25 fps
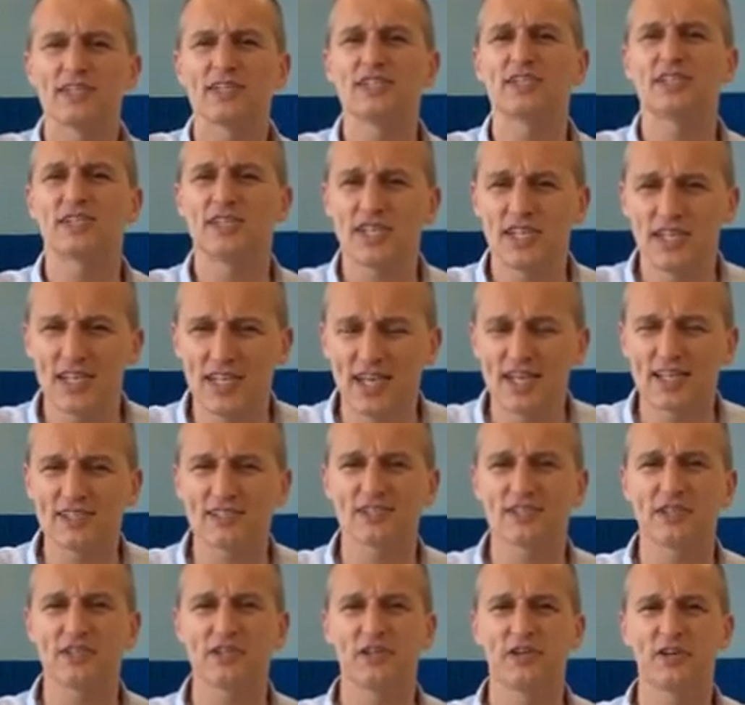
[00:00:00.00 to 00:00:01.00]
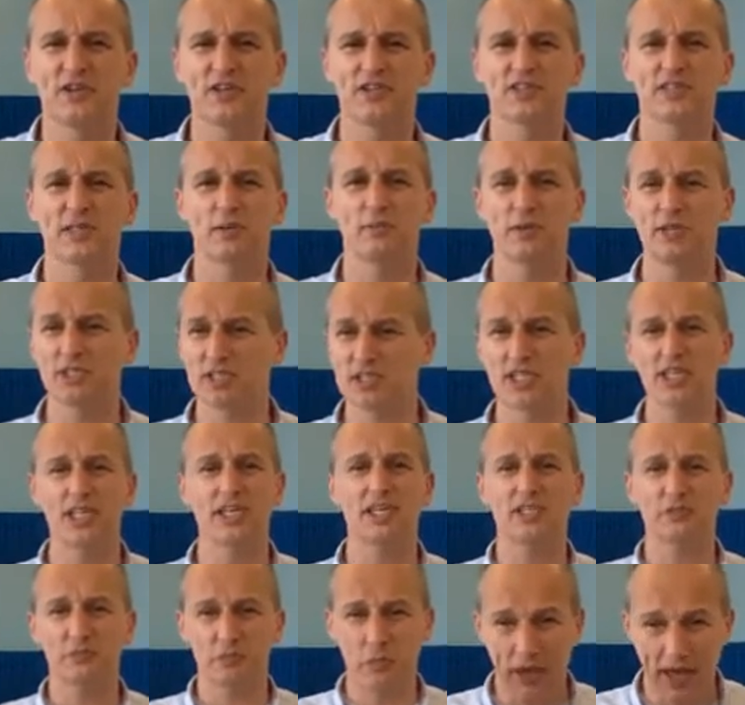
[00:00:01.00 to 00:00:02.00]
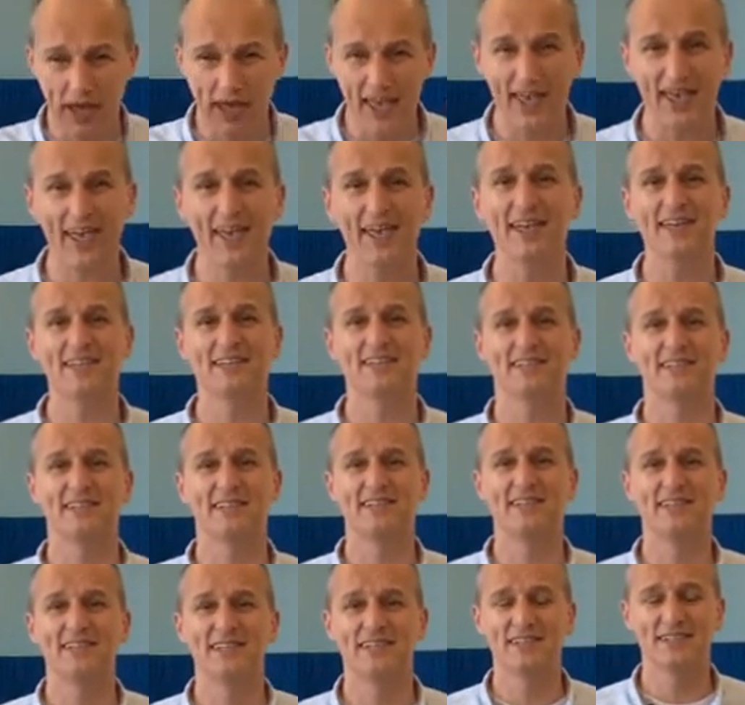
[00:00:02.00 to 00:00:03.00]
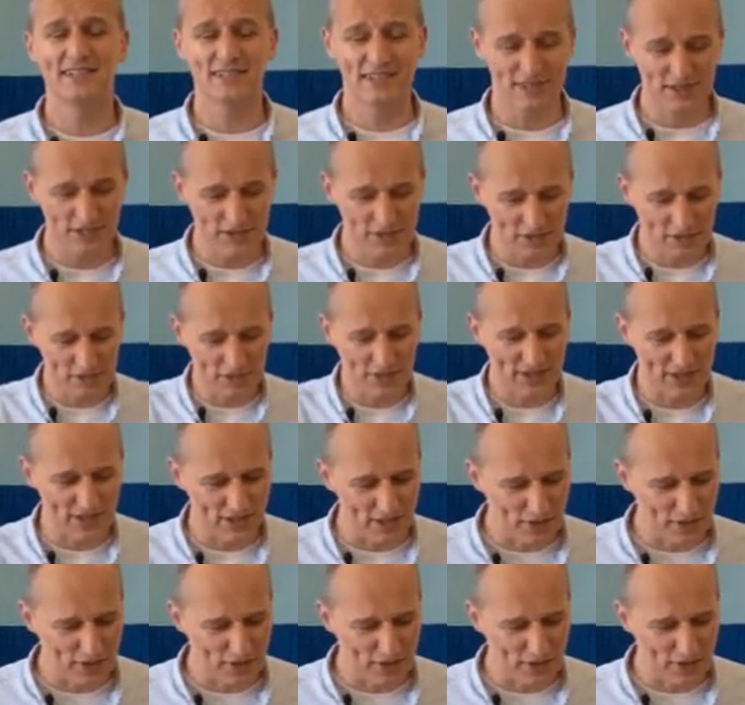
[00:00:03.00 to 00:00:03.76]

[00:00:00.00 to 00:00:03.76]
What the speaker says: and she gets to nurse him, and she is paid to do it.